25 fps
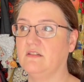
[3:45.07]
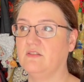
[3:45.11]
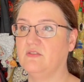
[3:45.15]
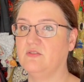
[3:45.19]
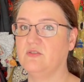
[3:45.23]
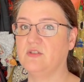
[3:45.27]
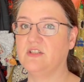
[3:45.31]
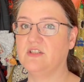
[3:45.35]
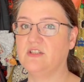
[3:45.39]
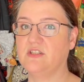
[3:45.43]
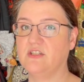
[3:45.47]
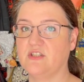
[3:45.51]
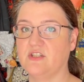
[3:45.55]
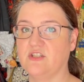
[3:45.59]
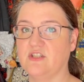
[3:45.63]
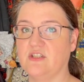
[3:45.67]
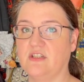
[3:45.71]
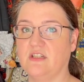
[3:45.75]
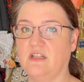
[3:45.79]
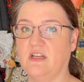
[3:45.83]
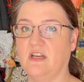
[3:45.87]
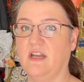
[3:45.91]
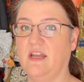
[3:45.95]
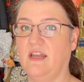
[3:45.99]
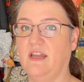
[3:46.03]

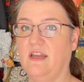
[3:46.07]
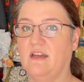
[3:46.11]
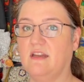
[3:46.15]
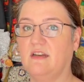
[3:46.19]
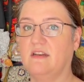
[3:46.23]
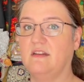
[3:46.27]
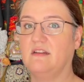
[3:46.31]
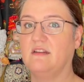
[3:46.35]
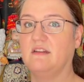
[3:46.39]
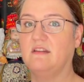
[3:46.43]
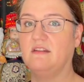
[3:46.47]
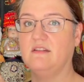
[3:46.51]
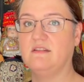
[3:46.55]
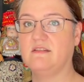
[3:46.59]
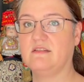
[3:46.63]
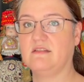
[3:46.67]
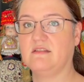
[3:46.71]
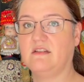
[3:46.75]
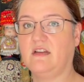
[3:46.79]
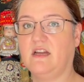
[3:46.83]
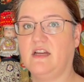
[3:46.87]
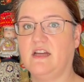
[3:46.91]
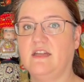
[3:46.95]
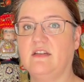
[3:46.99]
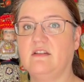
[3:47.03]
tradition and this
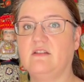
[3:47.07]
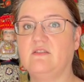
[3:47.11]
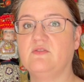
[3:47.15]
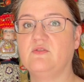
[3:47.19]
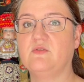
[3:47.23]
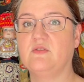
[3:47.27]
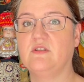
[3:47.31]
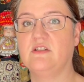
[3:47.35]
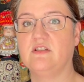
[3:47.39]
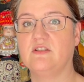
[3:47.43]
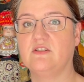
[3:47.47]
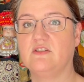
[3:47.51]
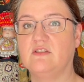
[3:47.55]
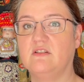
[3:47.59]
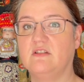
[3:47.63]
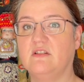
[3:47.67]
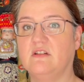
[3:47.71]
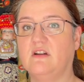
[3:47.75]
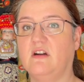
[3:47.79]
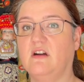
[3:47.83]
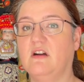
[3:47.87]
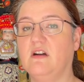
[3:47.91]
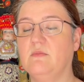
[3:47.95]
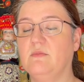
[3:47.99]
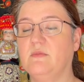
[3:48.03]
kind of traditional
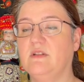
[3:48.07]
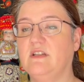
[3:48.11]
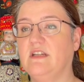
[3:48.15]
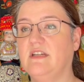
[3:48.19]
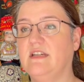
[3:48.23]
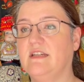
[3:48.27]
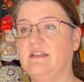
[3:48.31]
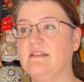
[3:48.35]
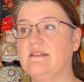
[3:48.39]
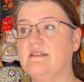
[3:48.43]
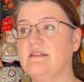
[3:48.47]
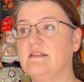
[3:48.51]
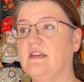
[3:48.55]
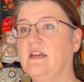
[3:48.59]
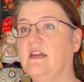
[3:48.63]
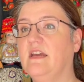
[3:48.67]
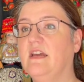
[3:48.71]
garment is